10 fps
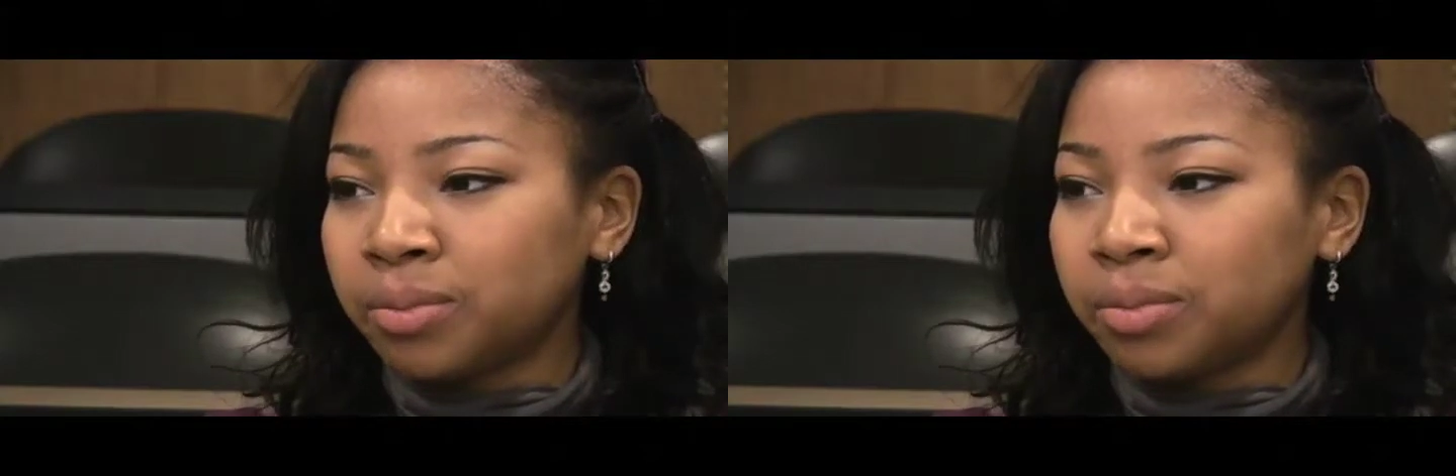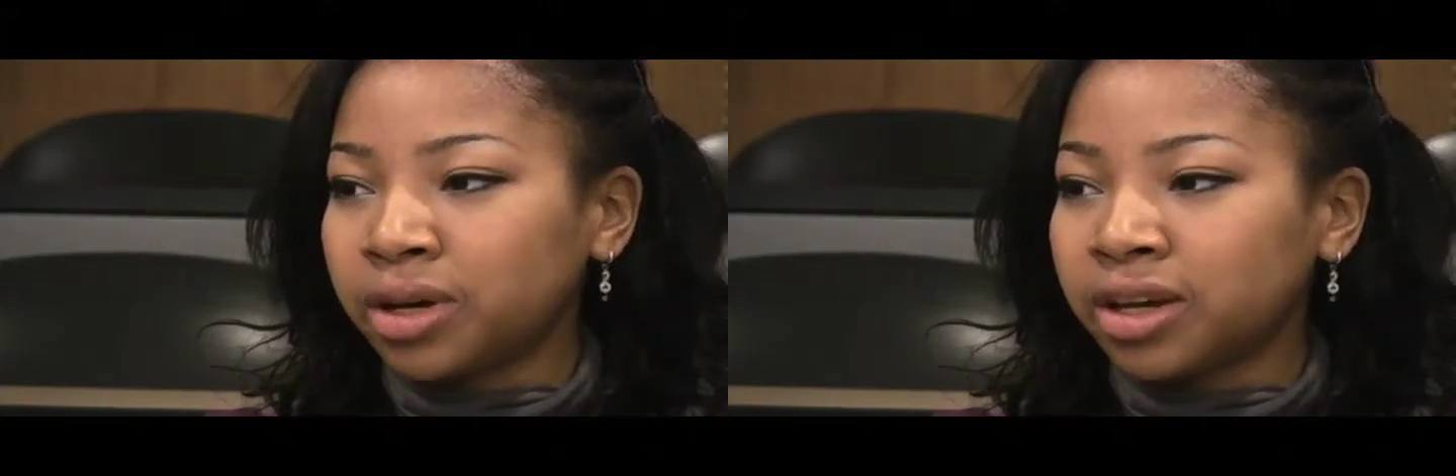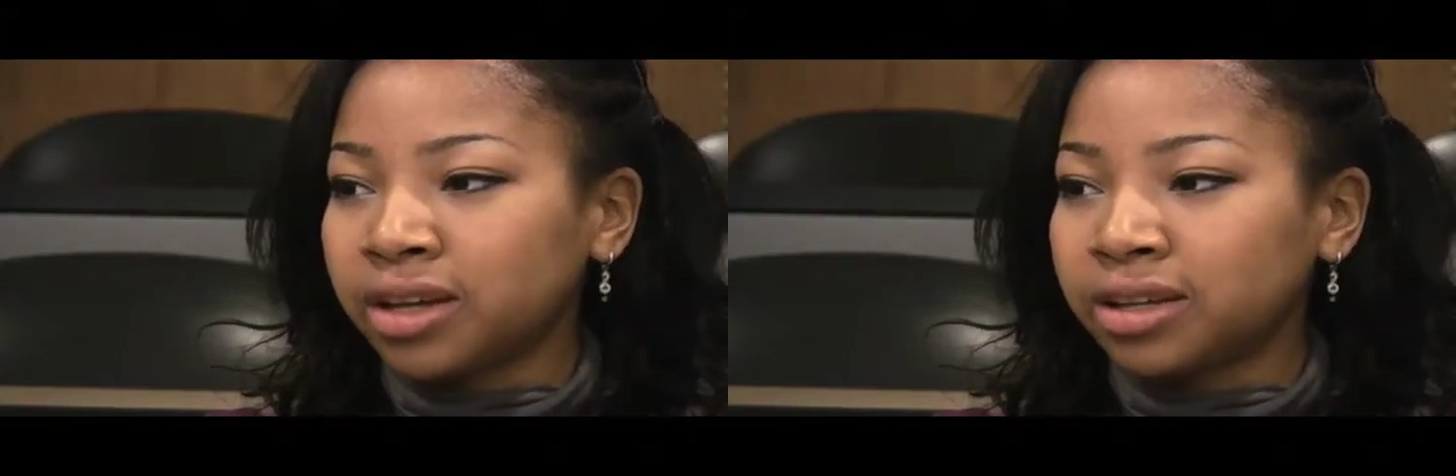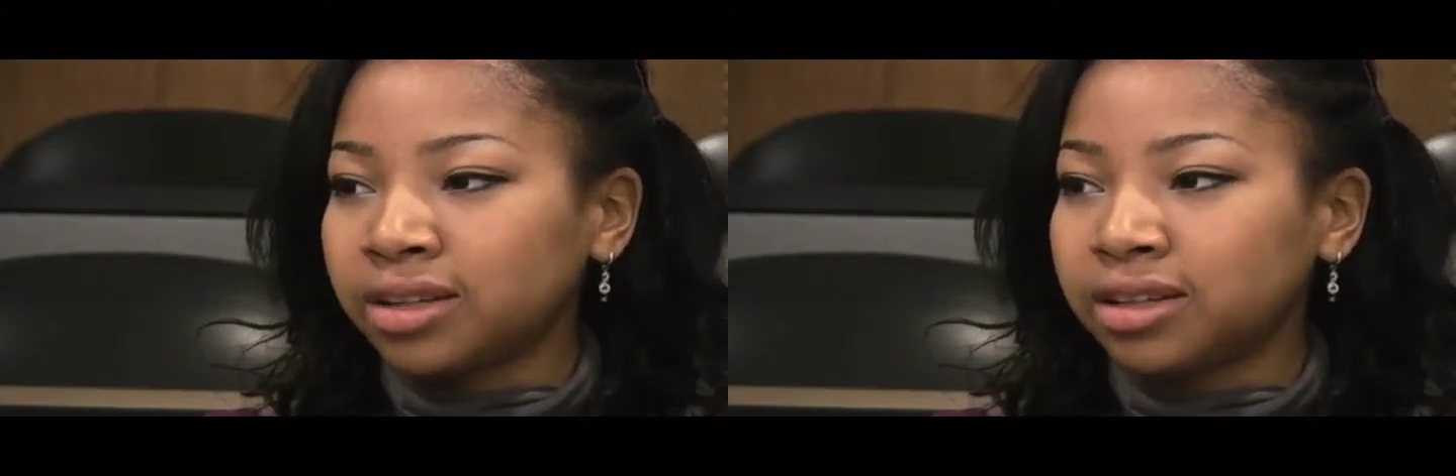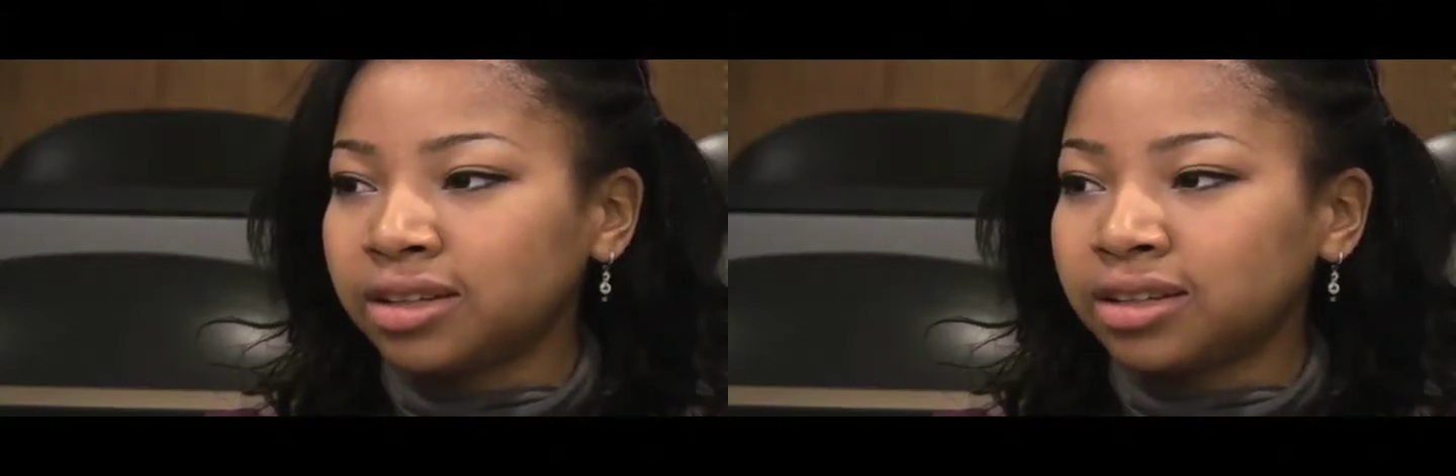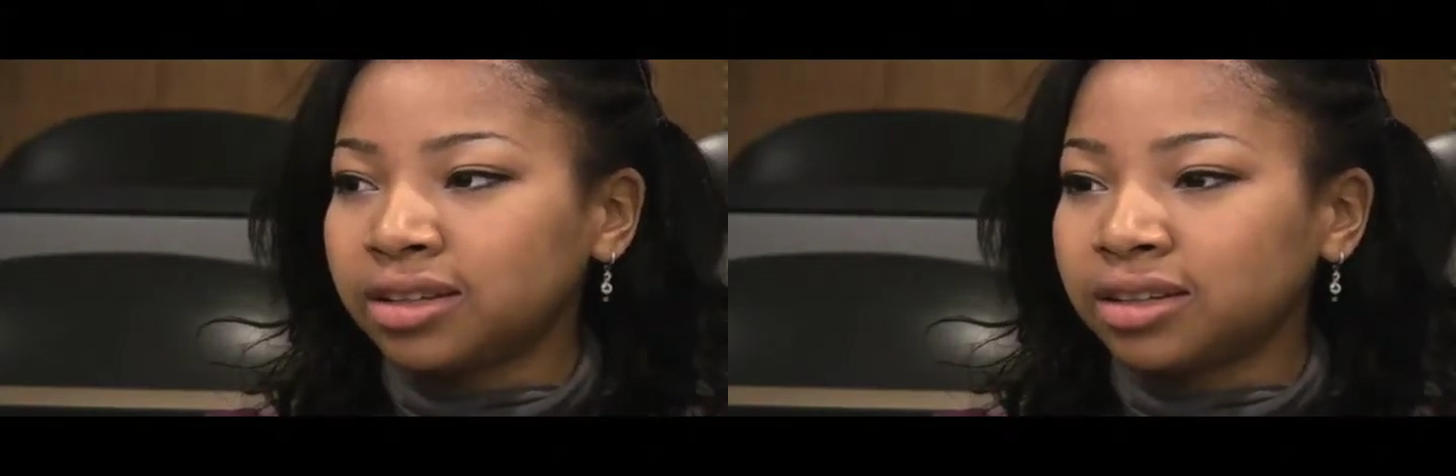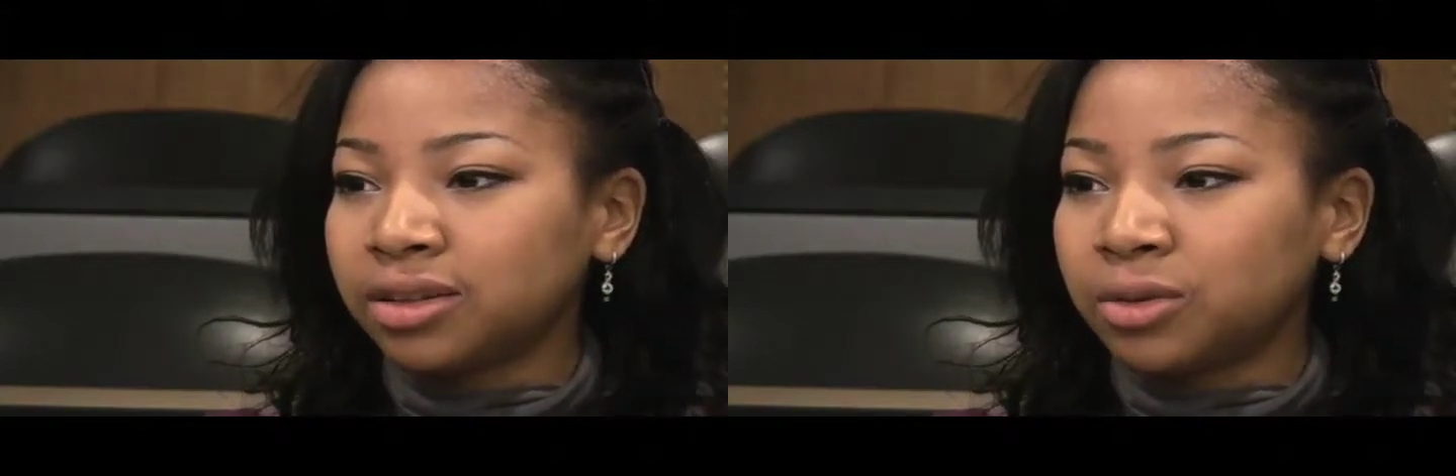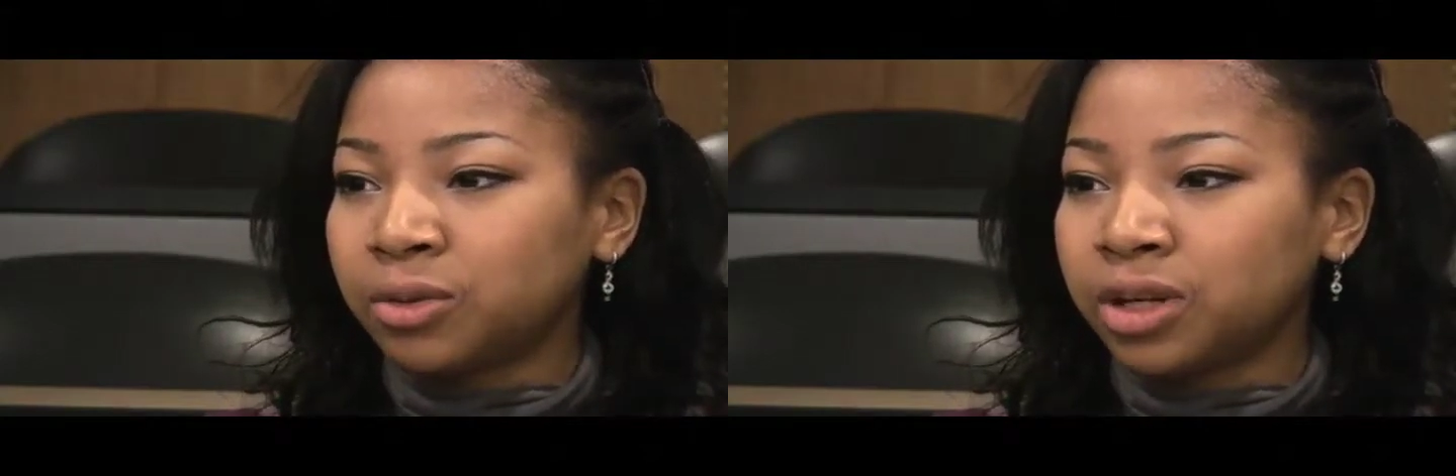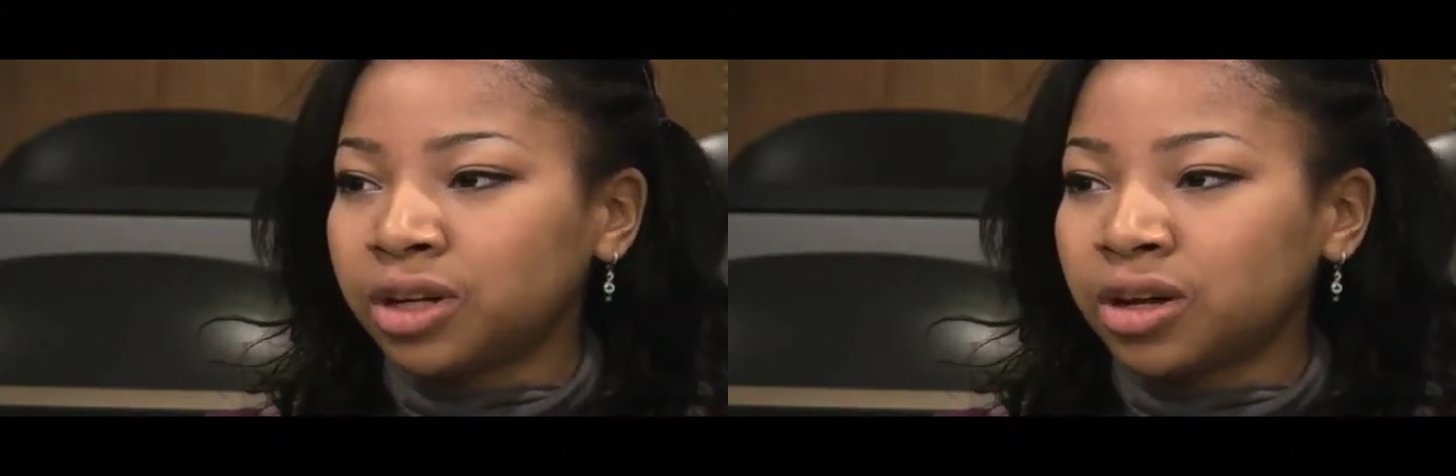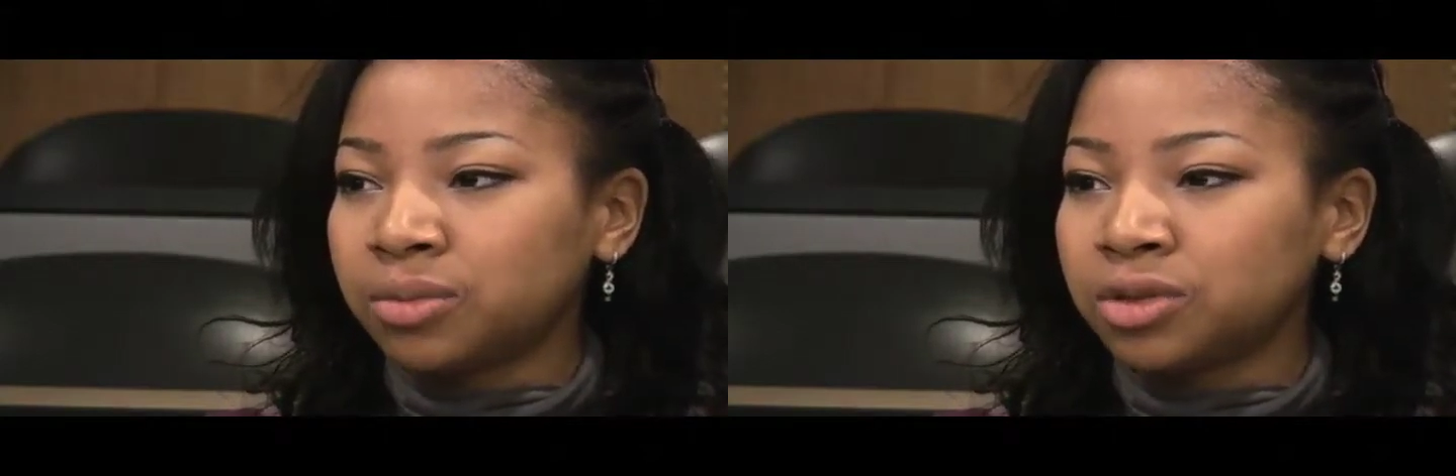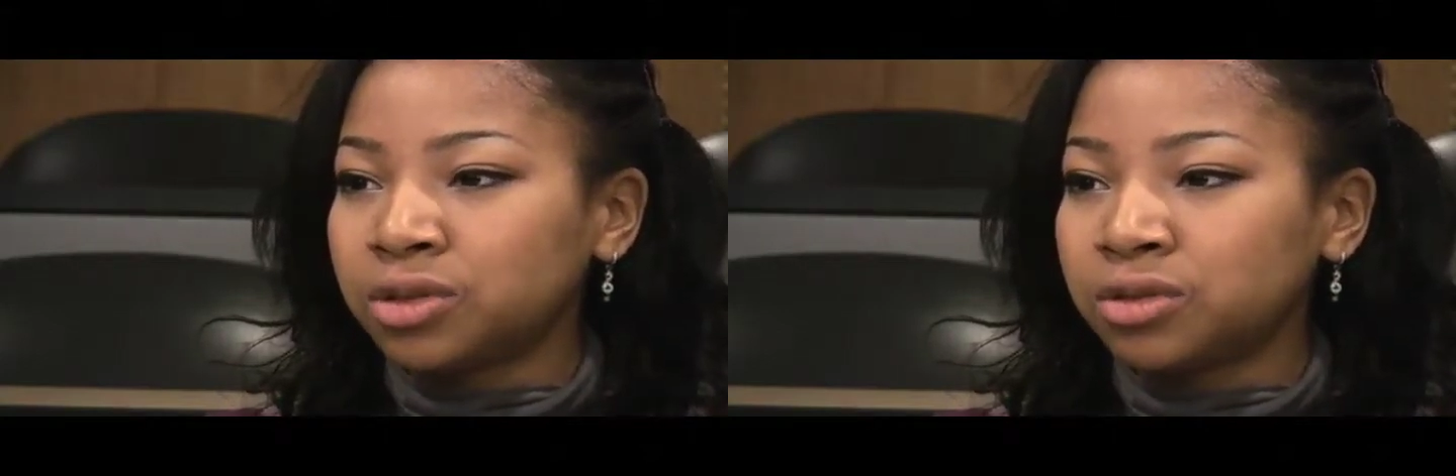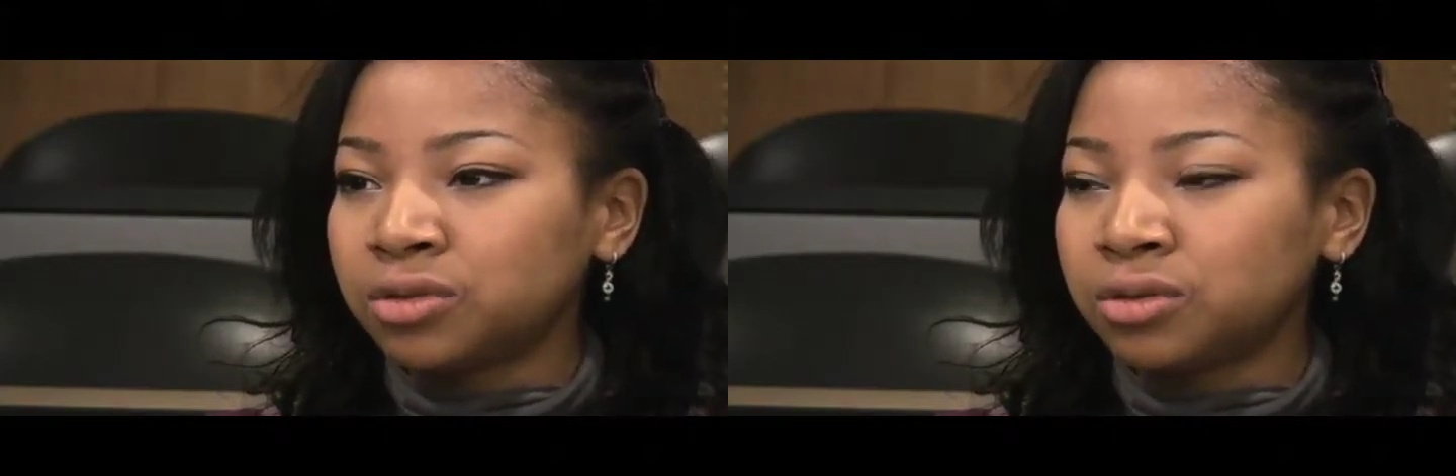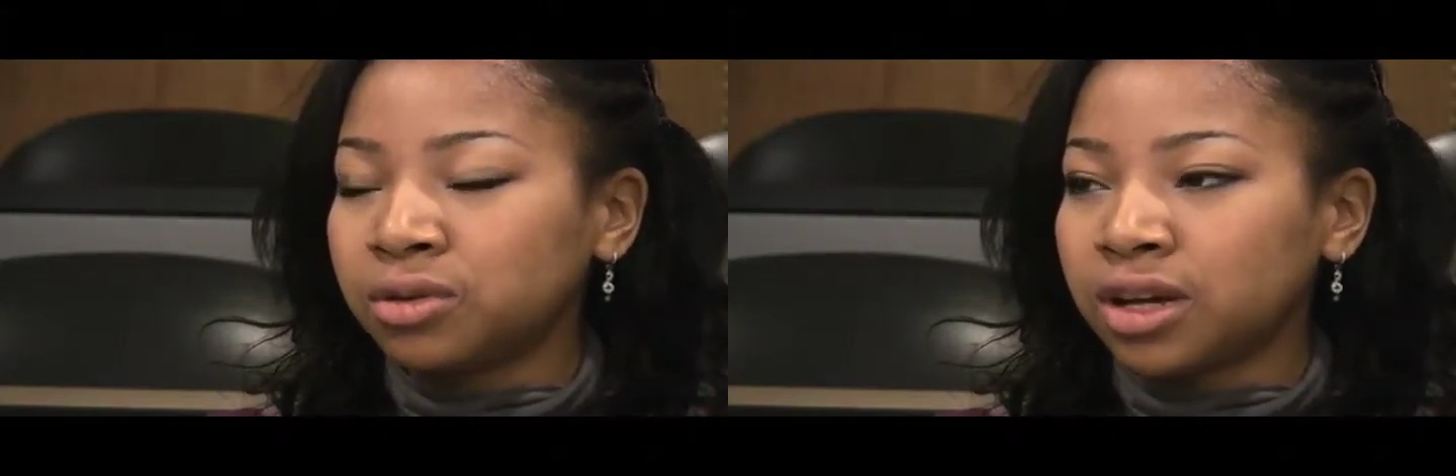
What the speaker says: but when it comes to